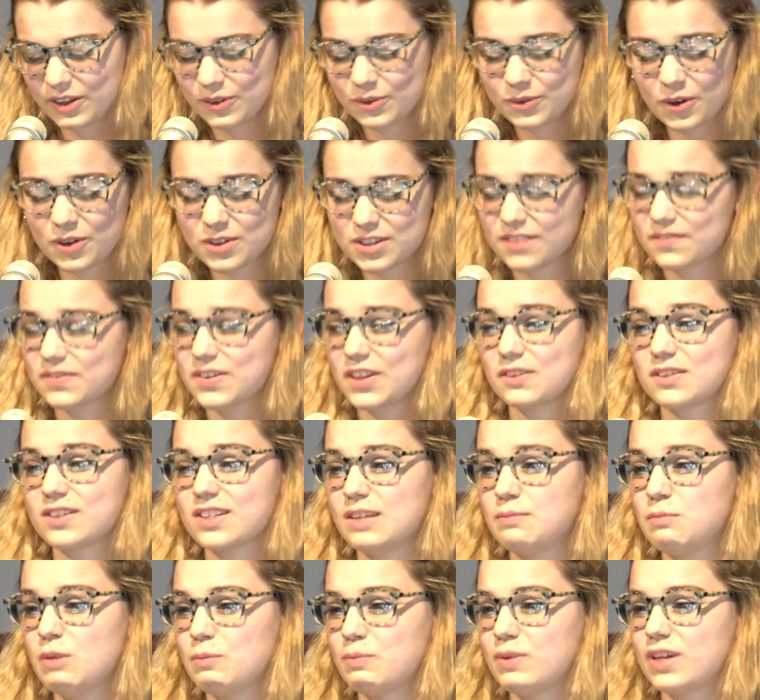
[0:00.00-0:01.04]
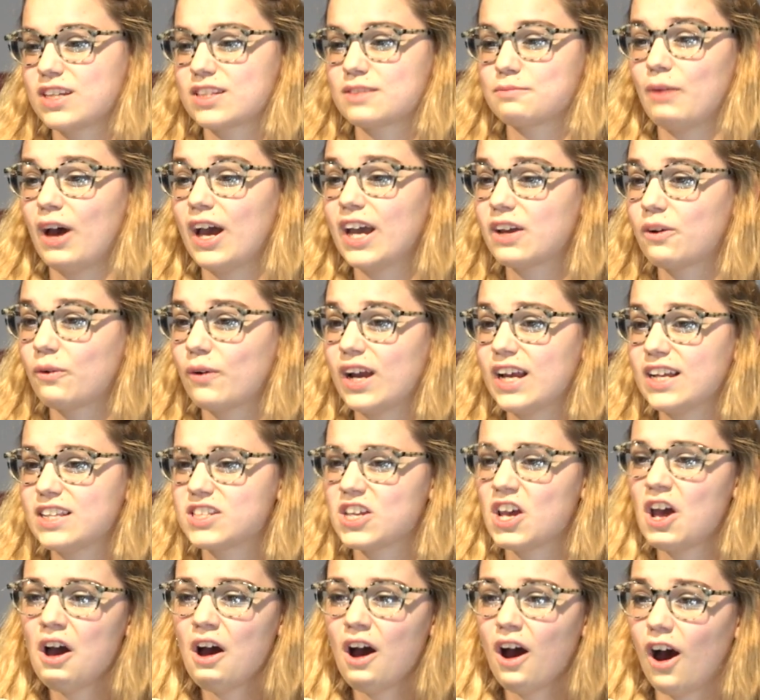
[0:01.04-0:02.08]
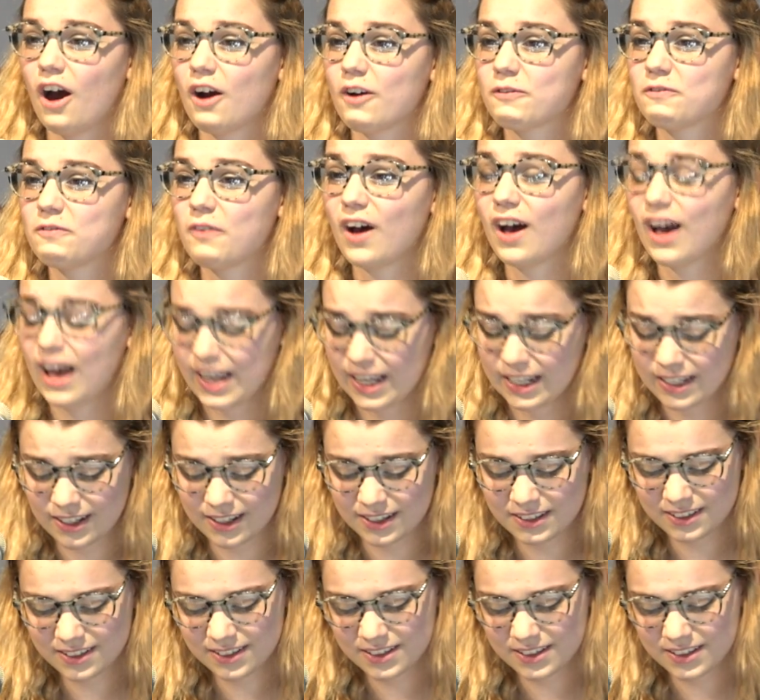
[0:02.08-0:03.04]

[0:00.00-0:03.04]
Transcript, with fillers: Who knows if they'll see me because my grades are fine?